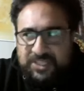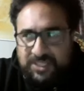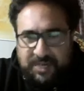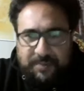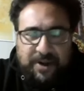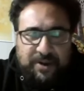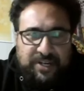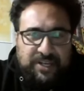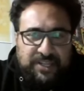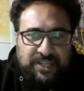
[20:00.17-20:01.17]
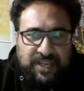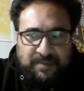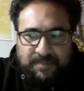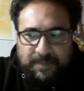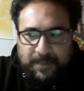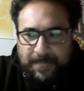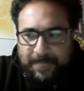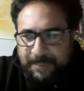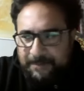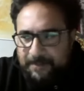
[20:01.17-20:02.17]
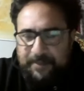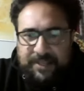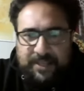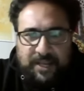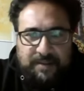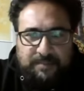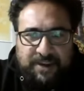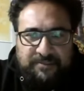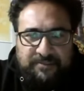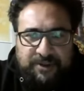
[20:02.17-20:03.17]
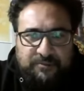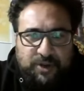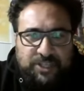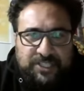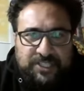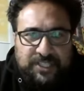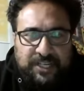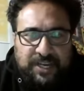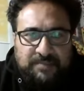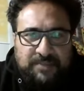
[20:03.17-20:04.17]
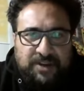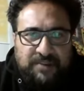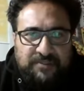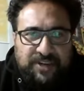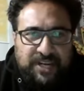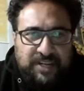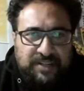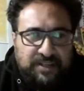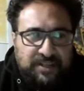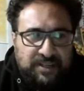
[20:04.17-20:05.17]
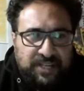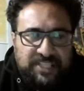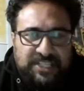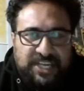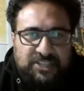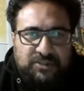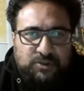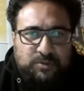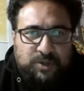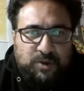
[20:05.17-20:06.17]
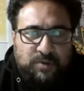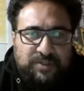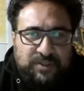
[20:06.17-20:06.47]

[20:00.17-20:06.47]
is in America, the big Brave New Voices that comes out every year. International groups go over. So